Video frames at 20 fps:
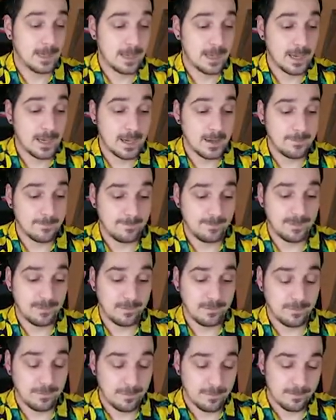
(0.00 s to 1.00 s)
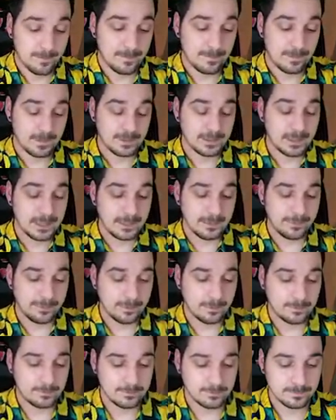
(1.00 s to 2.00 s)
Um,
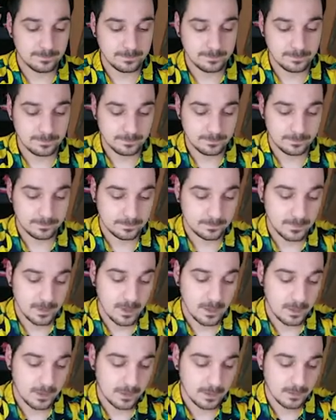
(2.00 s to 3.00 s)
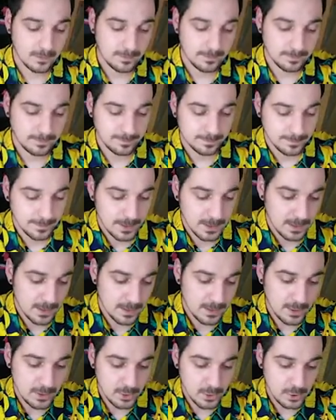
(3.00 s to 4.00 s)
Leaf. Dark.
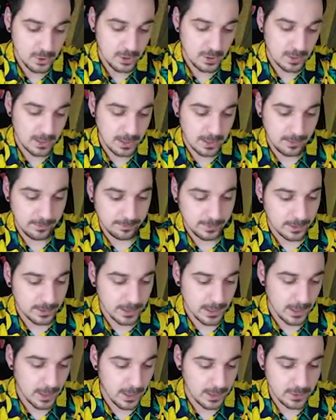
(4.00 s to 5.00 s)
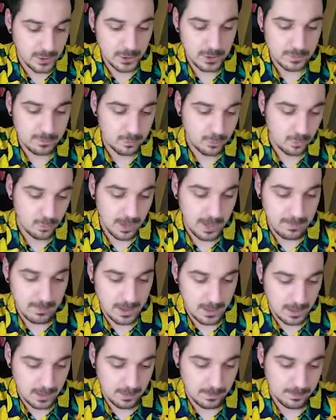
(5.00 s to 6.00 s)
Shauna of the Dead.
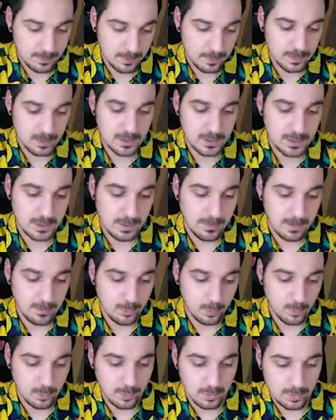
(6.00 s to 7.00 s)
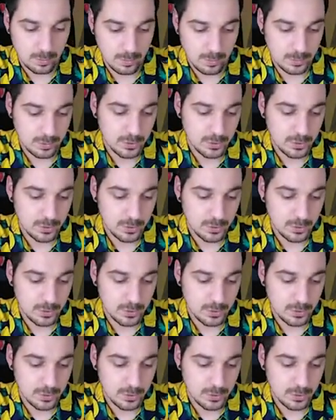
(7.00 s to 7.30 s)
Primeape. Semipour.